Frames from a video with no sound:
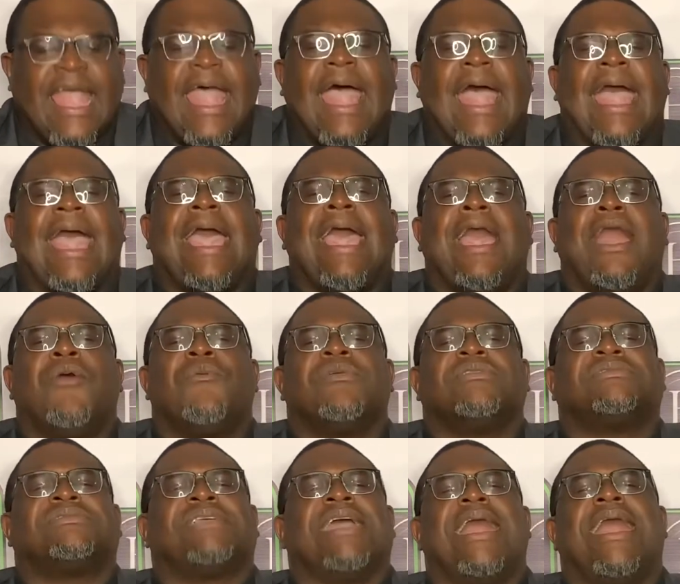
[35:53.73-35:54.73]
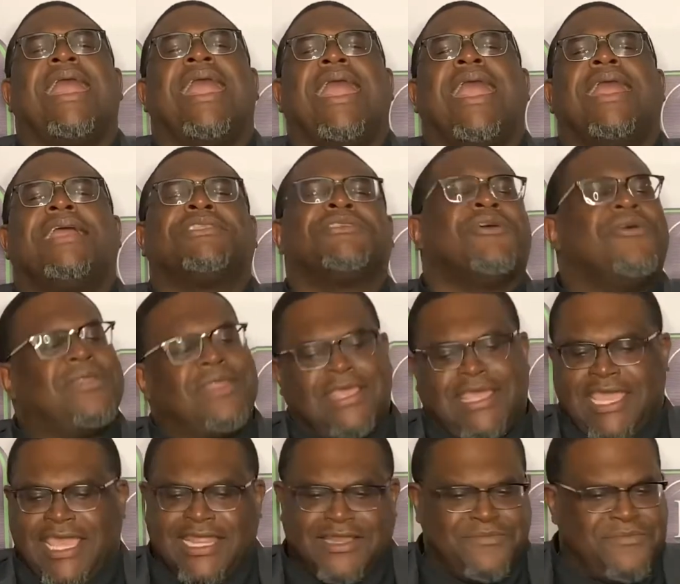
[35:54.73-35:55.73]
How is God going
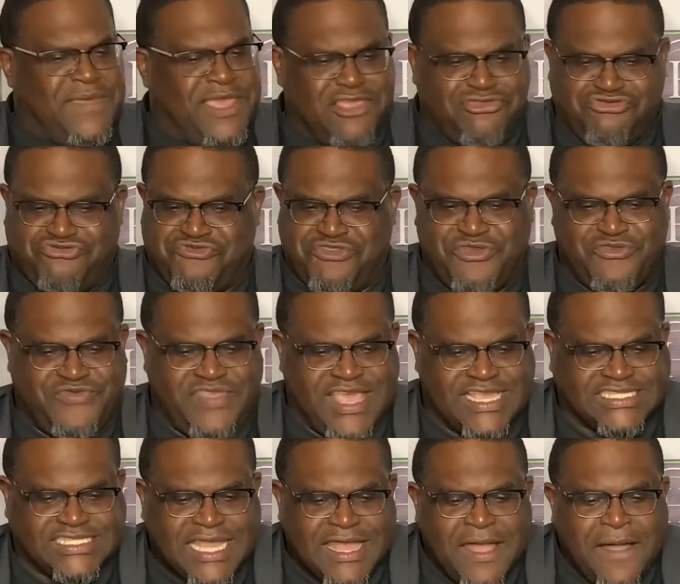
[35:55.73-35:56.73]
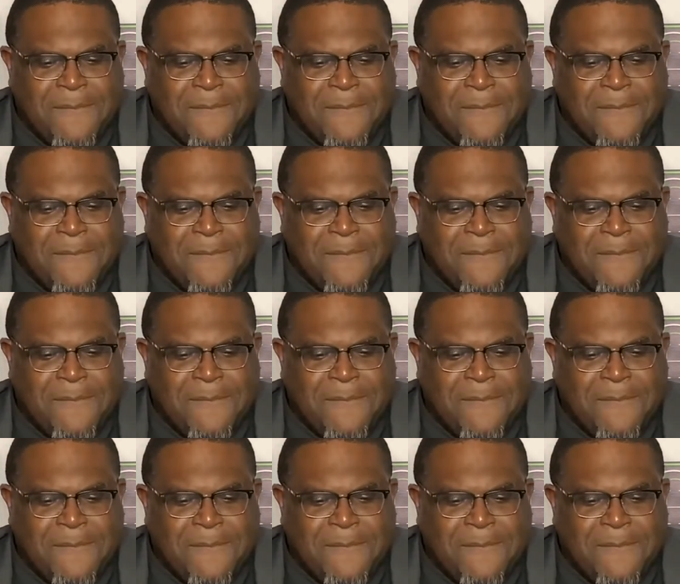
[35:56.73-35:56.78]
to get me through this?